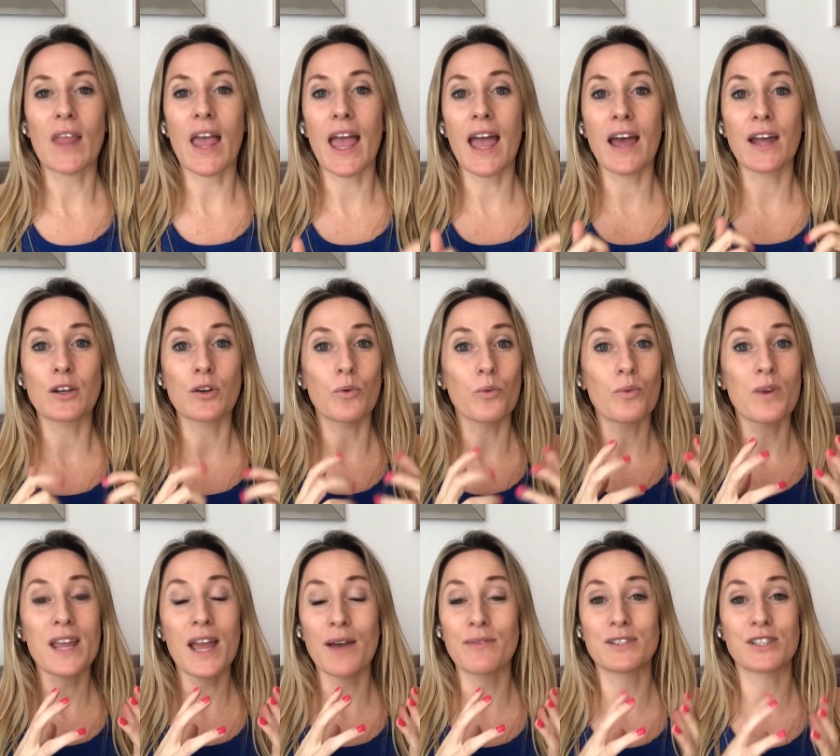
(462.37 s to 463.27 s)
and
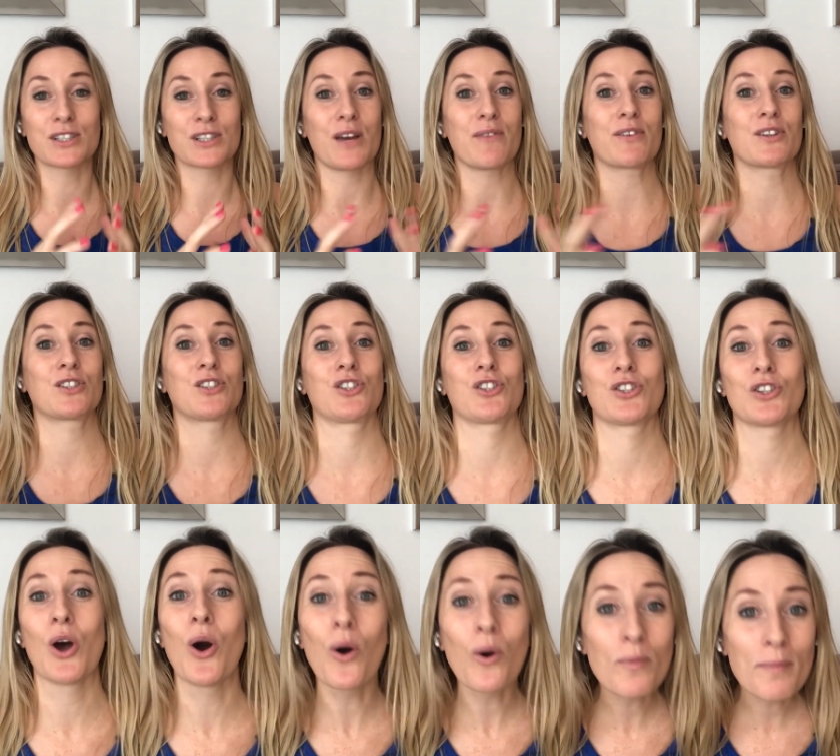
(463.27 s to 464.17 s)
we have discovered
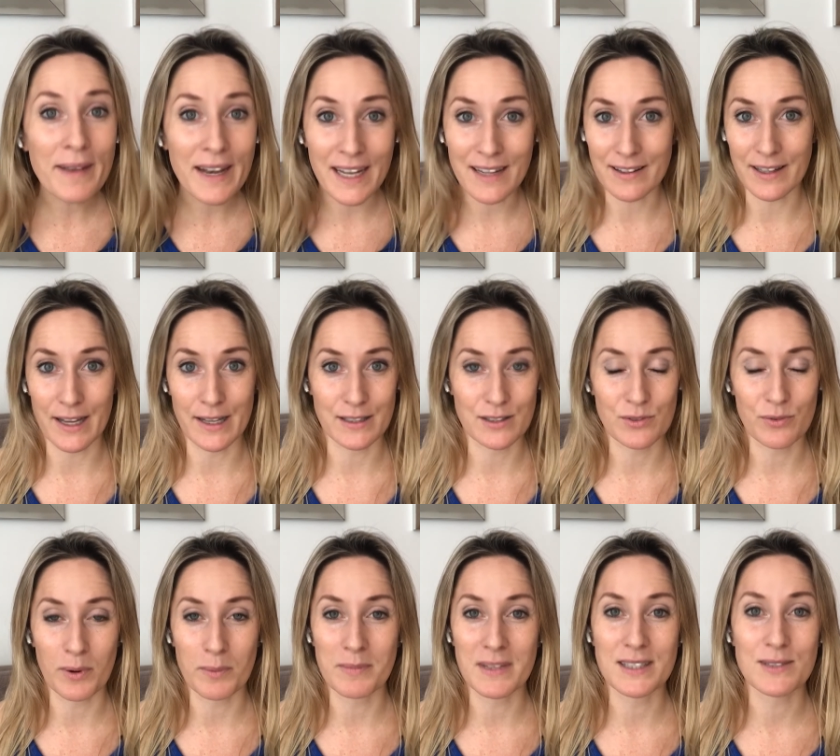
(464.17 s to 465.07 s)
so many things
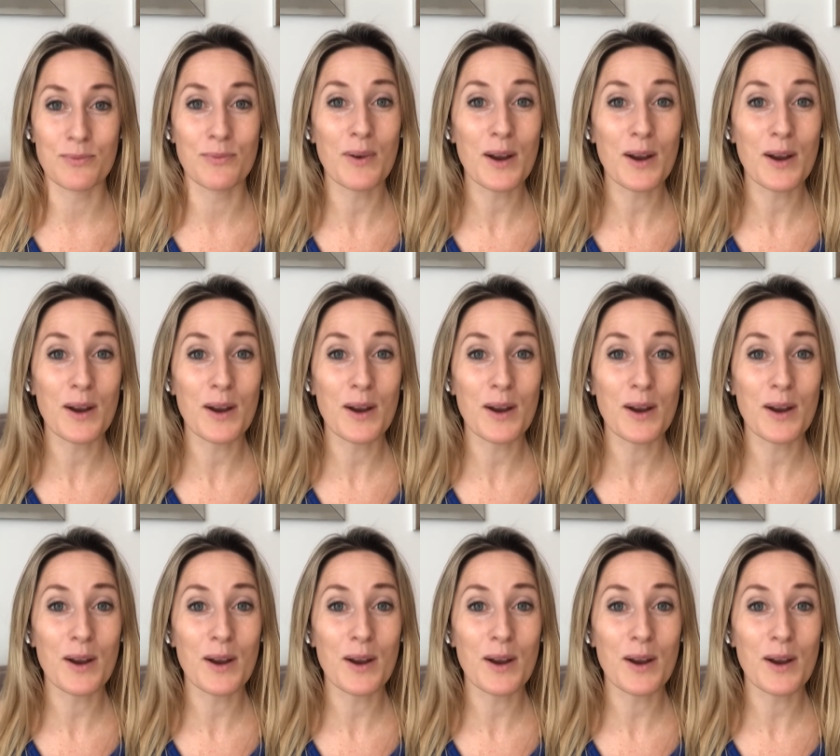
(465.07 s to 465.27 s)
from this